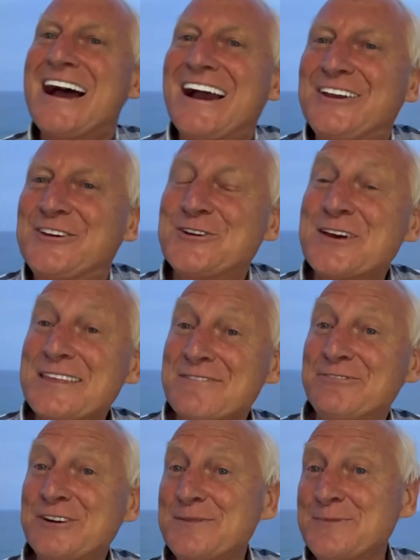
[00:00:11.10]
You know that
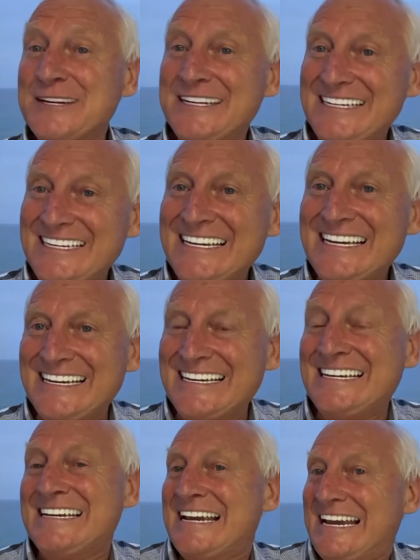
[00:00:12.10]
vitamin
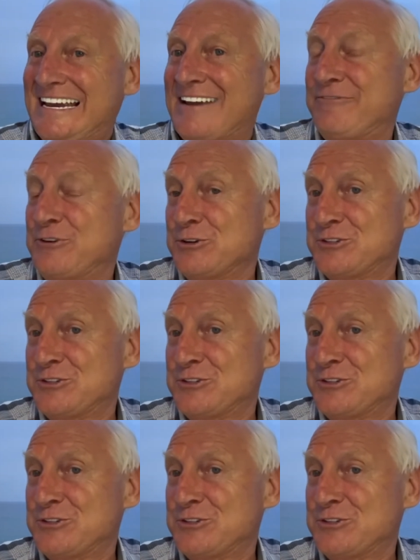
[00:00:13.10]
E, if